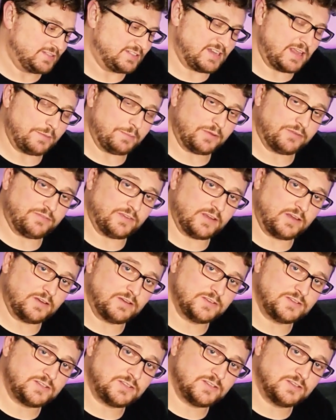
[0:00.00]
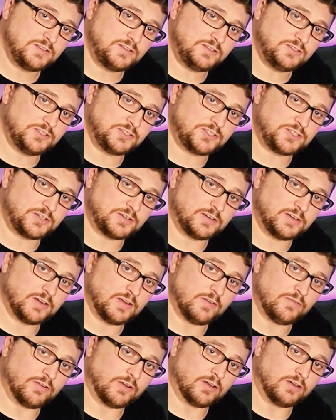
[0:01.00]
snap your fingers, turn it
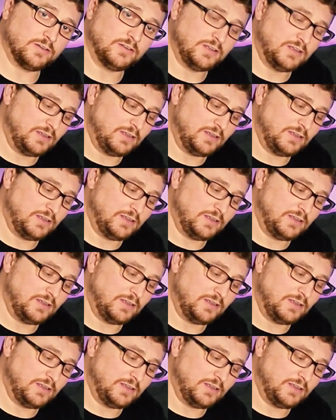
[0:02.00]
over.